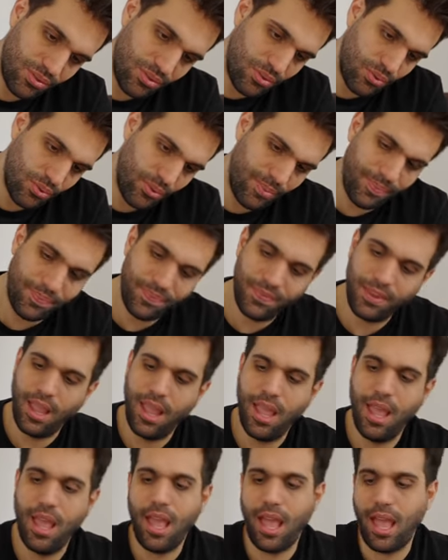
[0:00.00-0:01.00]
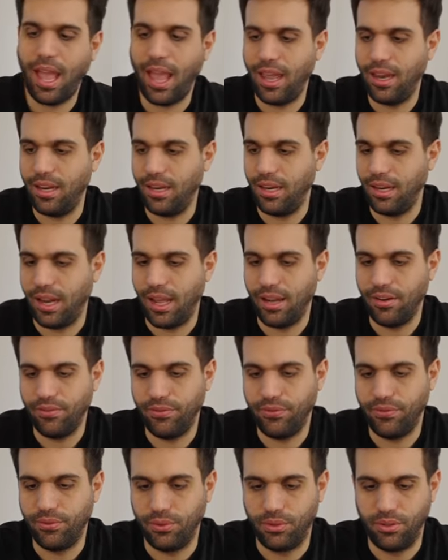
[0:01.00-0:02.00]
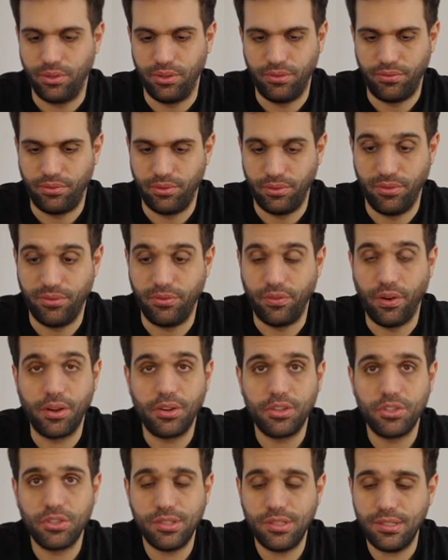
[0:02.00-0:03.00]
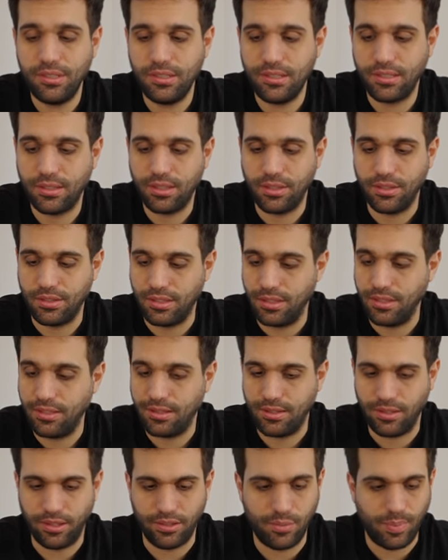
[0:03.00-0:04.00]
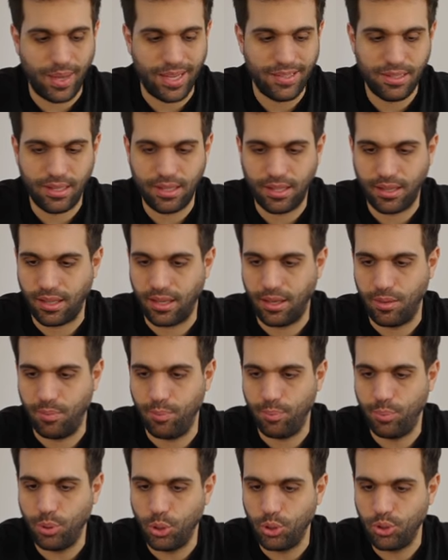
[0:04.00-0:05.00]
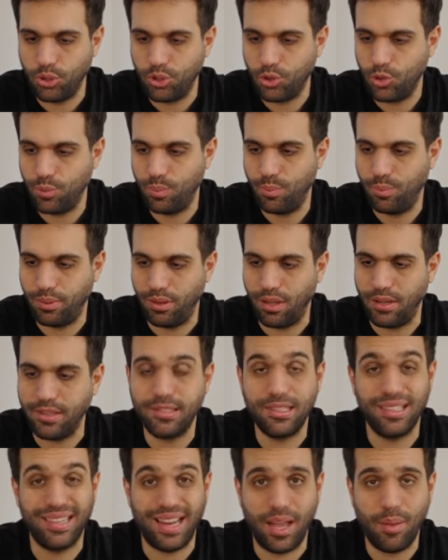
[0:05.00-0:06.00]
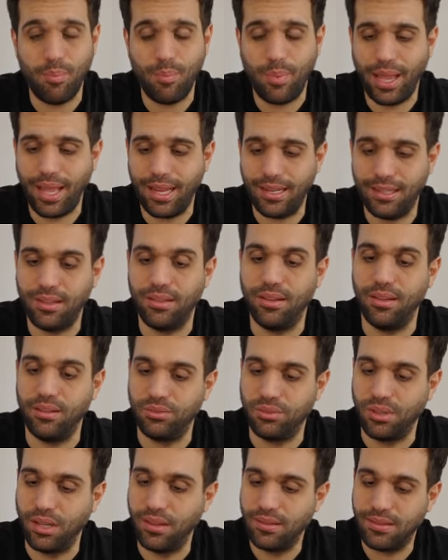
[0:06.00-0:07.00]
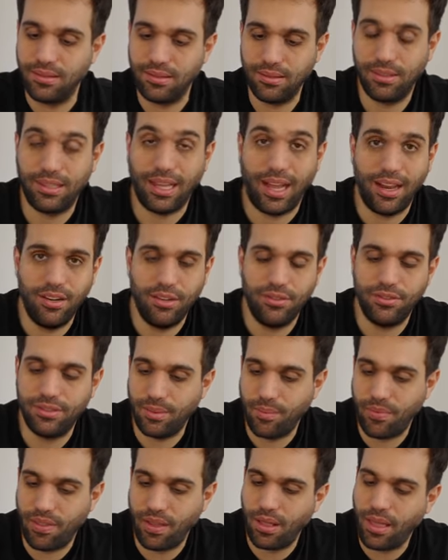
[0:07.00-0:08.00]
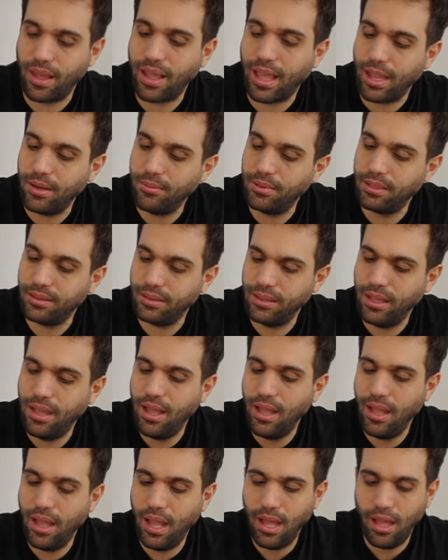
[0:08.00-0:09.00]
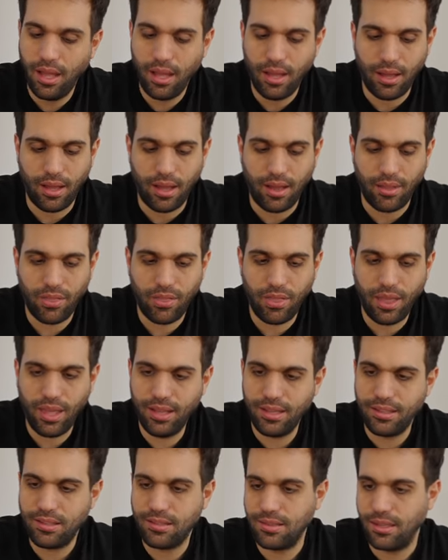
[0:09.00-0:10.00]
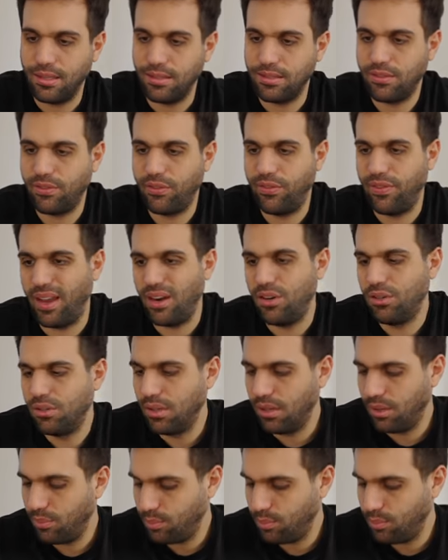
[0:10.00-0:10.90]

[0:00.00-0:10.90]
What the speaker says: do, and for the functions, because it's basically push plus an iPad that runs kind of something like Ableton, I think it's fairly